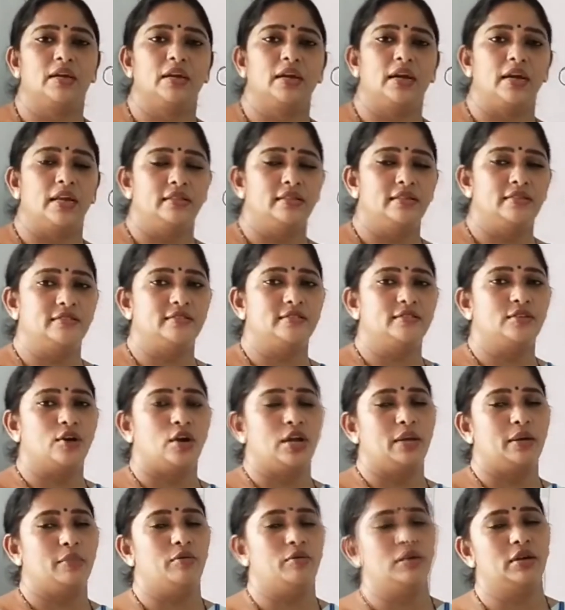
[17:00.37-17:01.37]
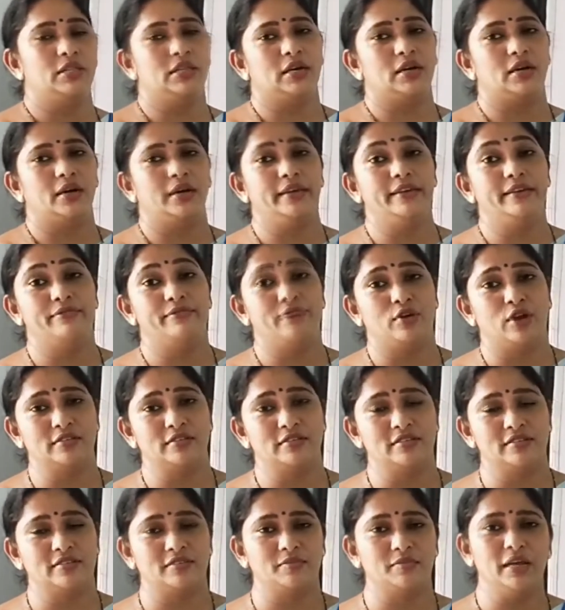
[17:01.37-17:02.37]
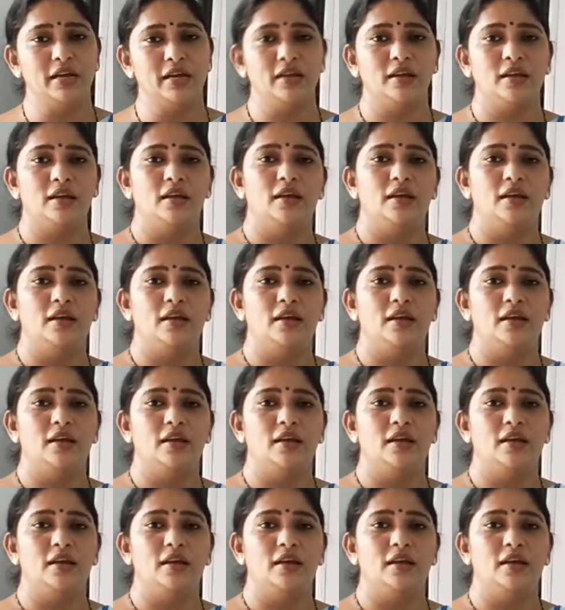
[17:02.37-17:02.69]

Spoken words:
And this is all about the if clauses, ma.